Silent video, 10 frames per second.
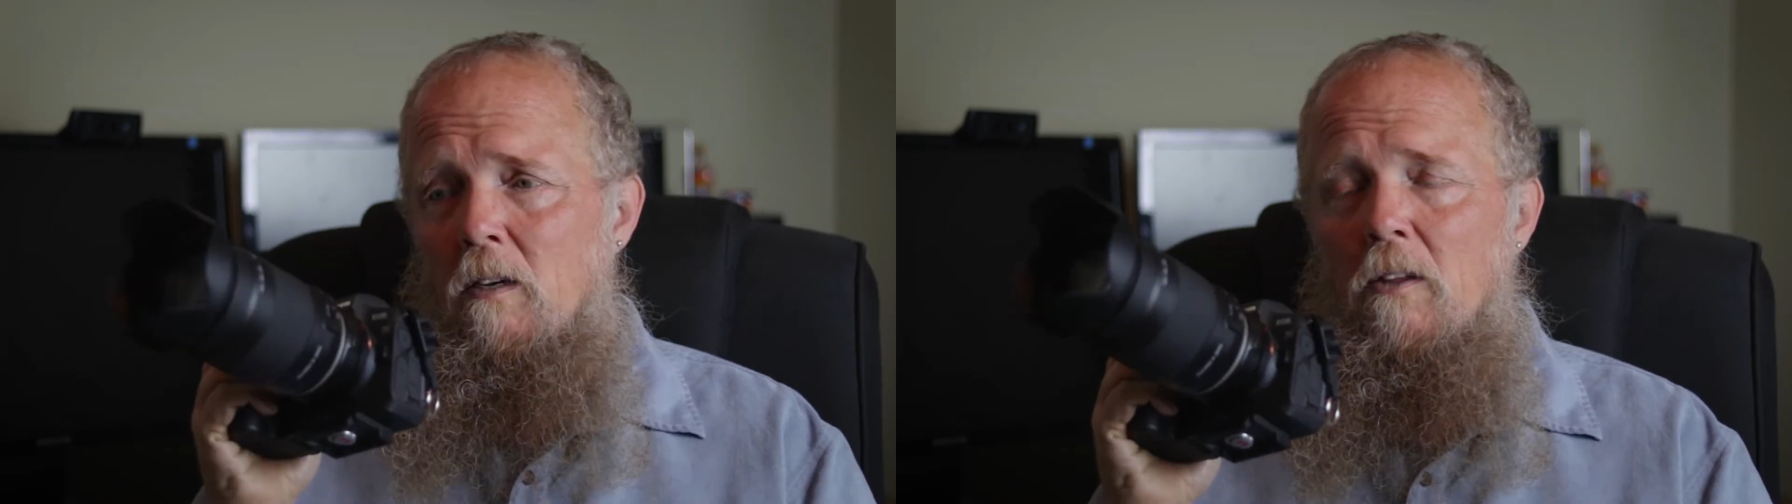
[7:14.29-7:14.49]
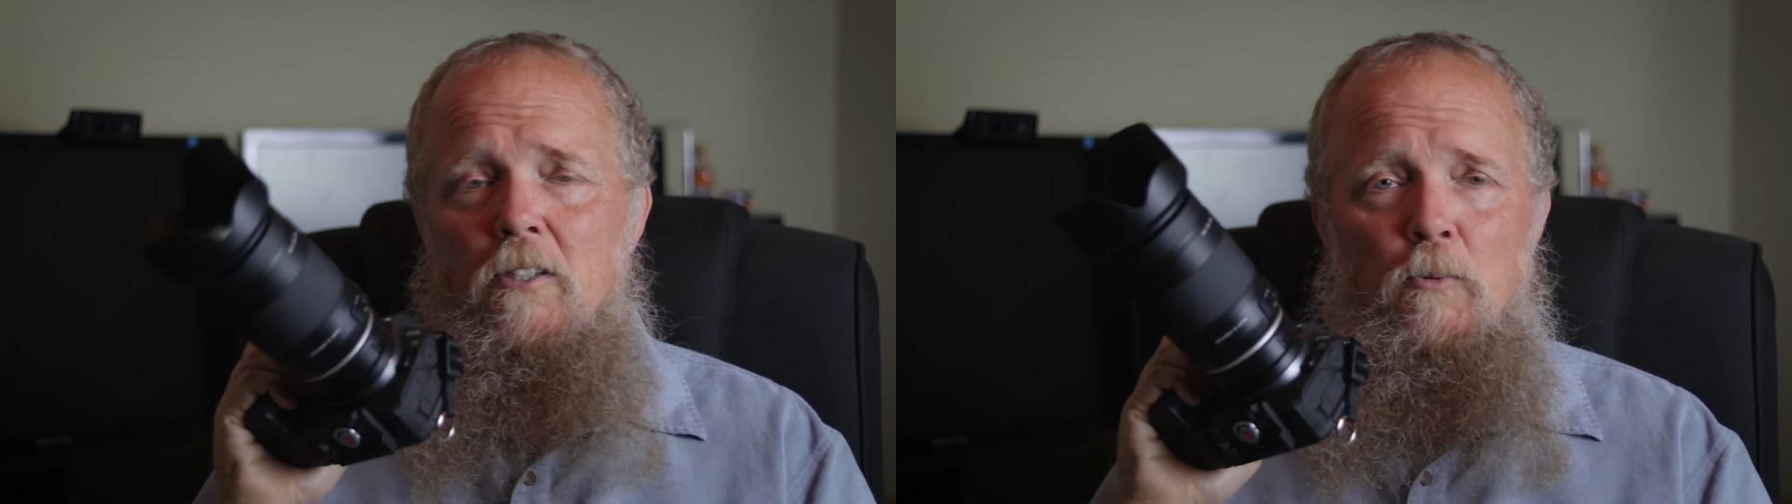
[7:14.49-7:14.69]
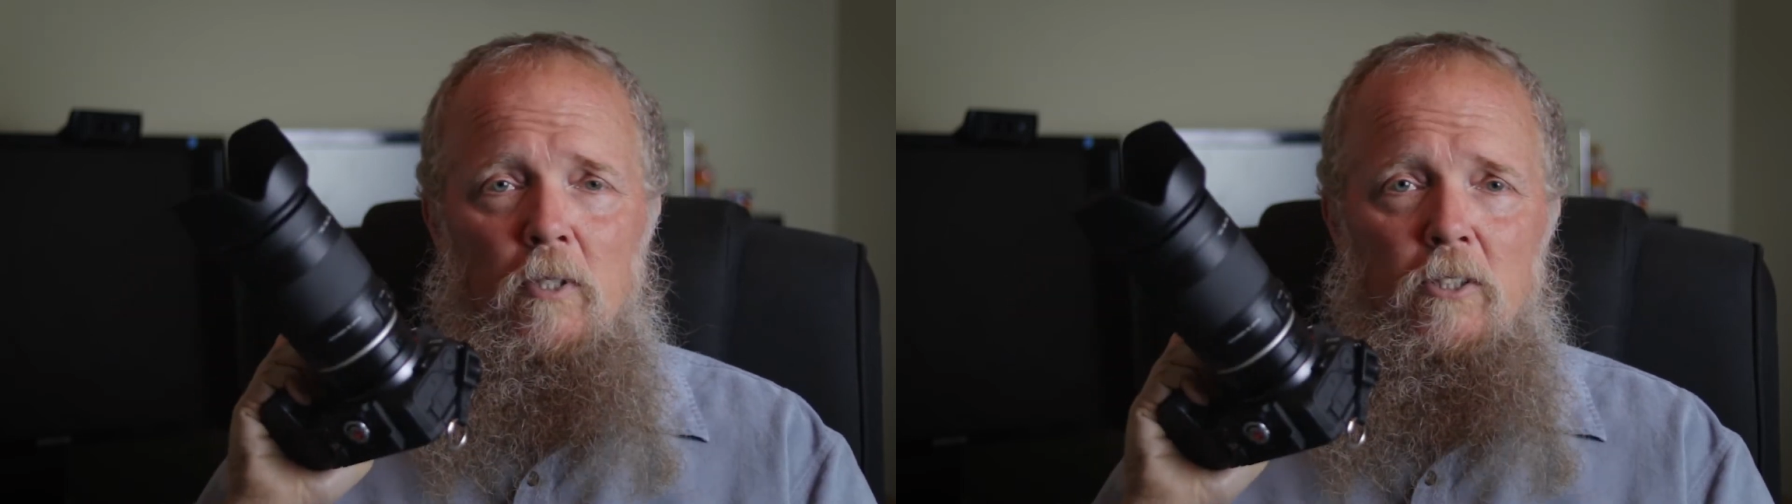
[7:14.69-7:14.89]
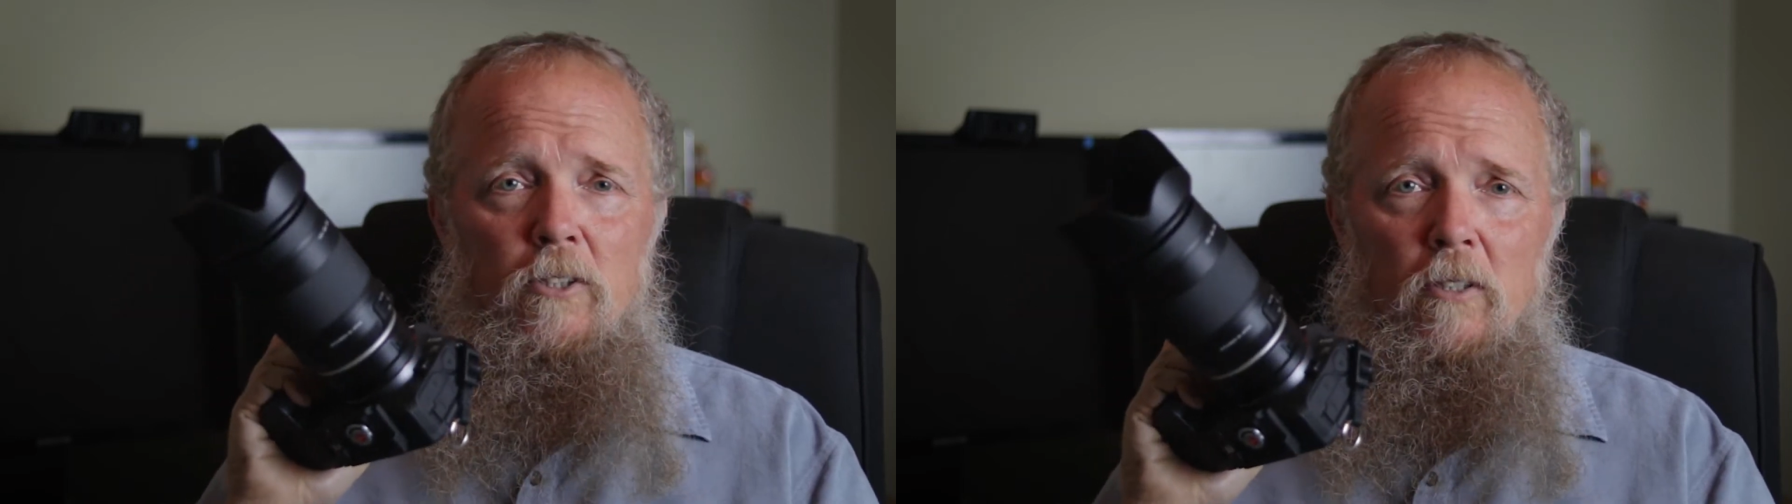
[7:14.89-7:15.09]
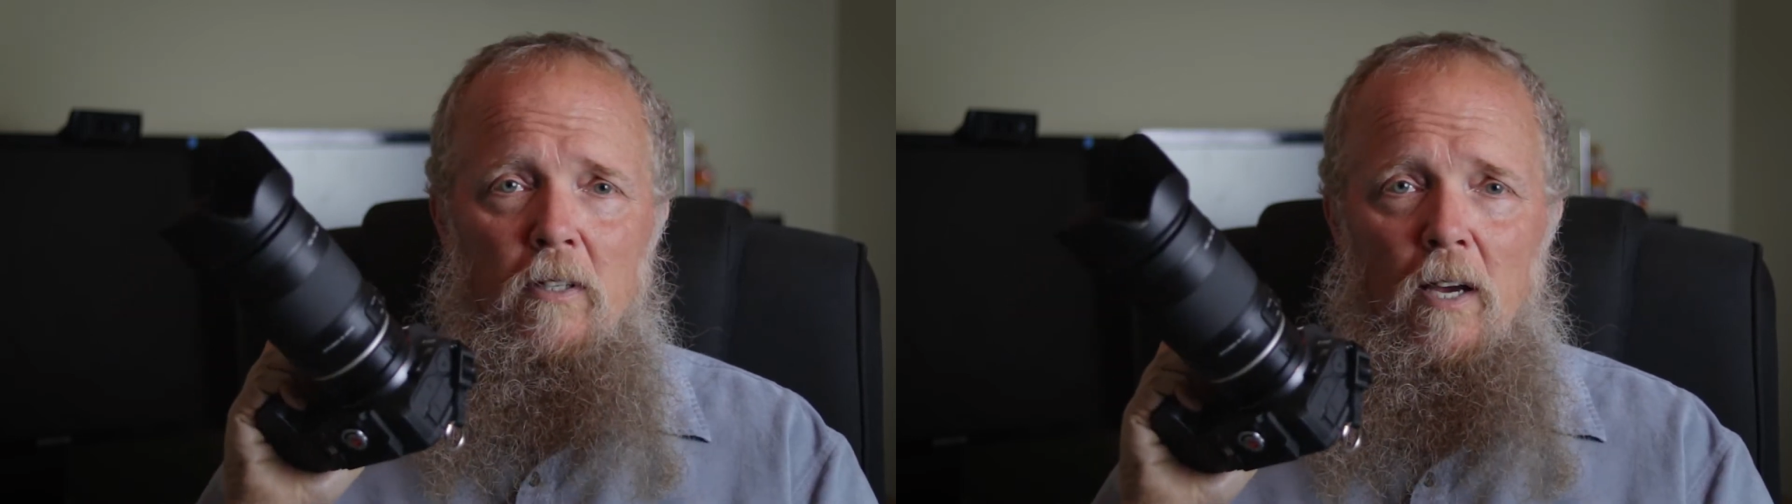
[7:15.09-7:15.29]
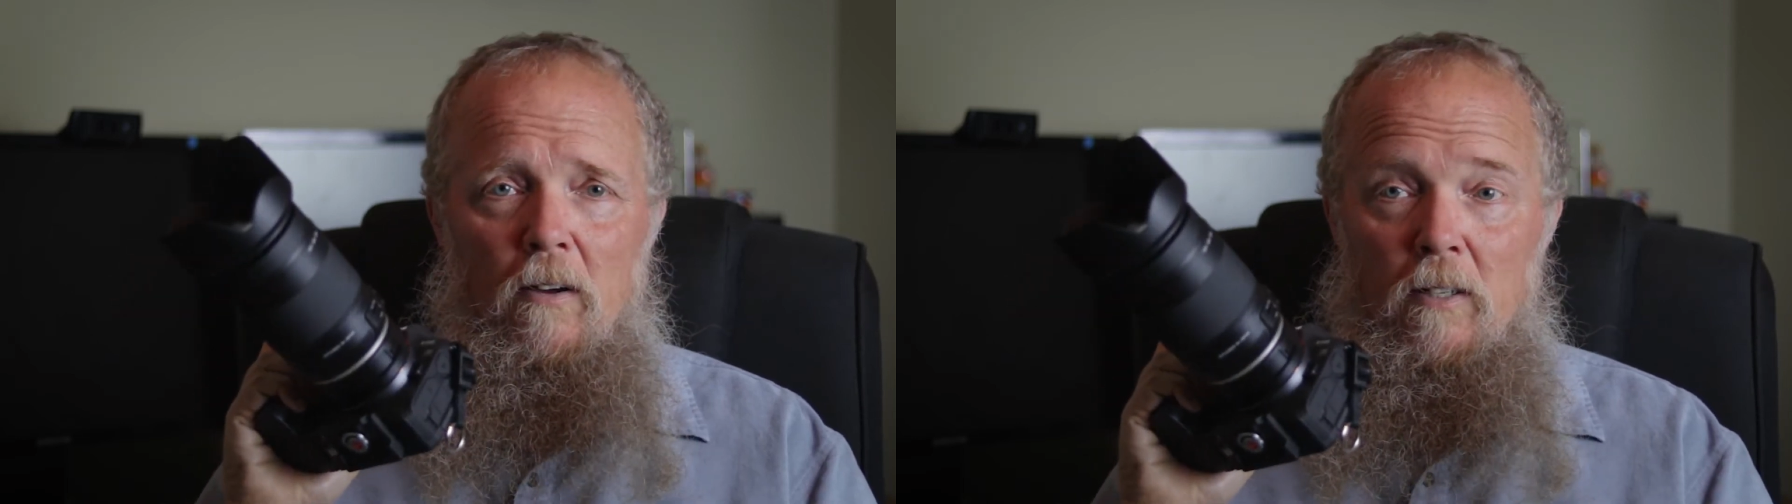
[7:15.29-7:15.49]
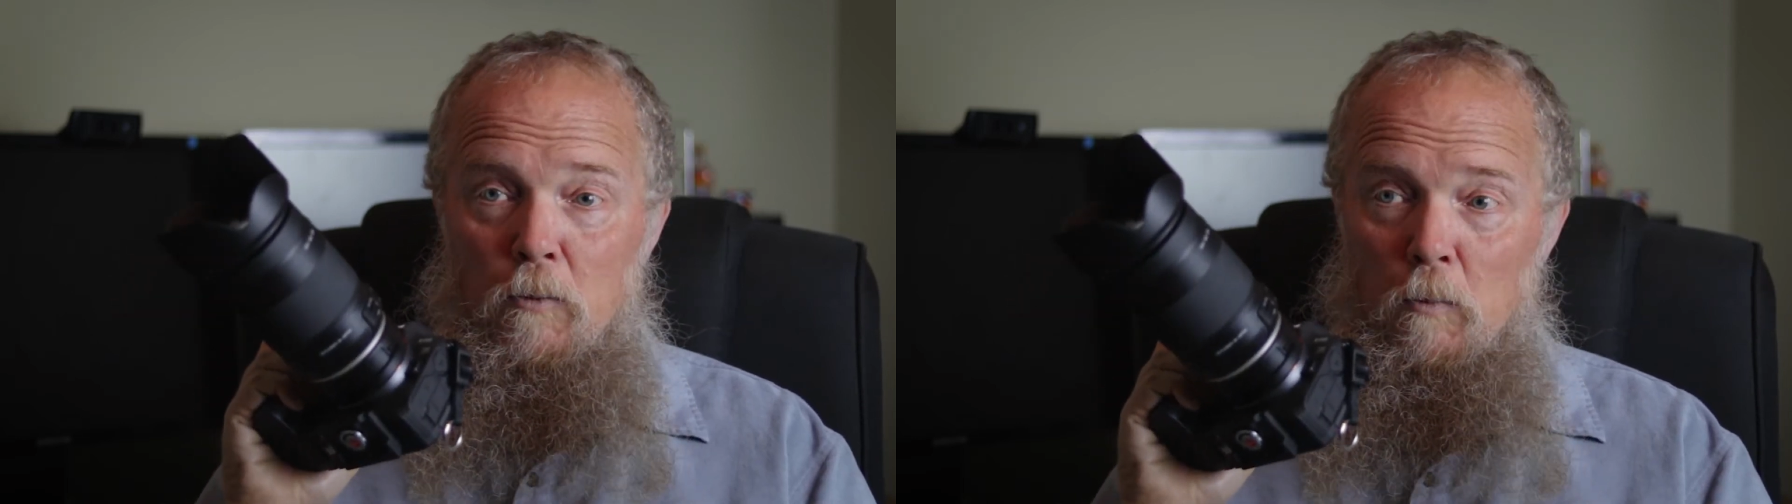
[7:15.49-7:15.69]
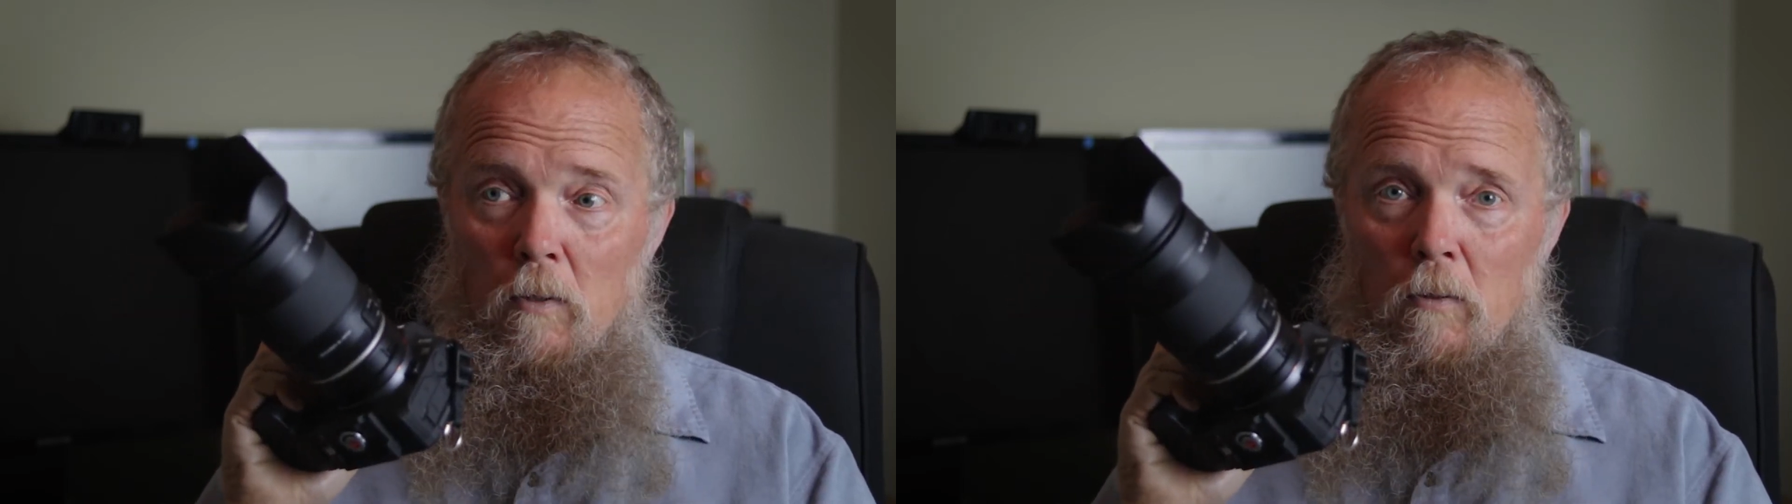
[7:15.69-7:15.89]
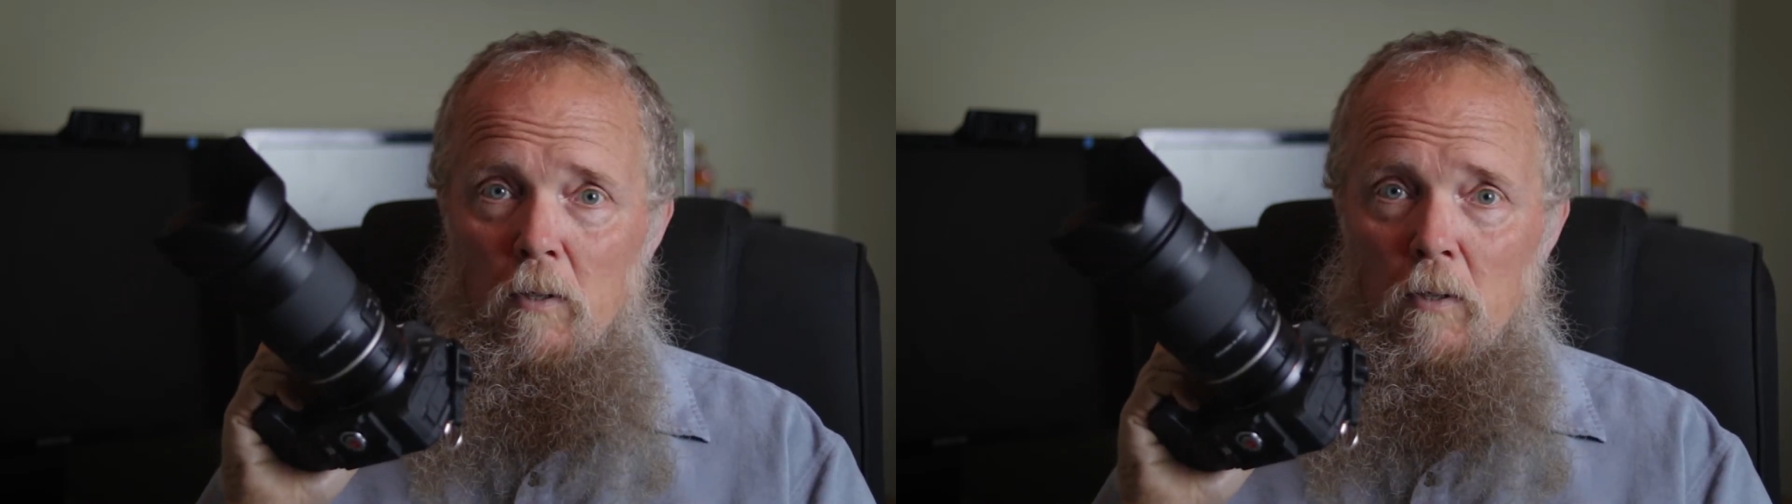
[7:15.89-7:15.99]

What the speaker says: Nothing's really stood out as, whoa,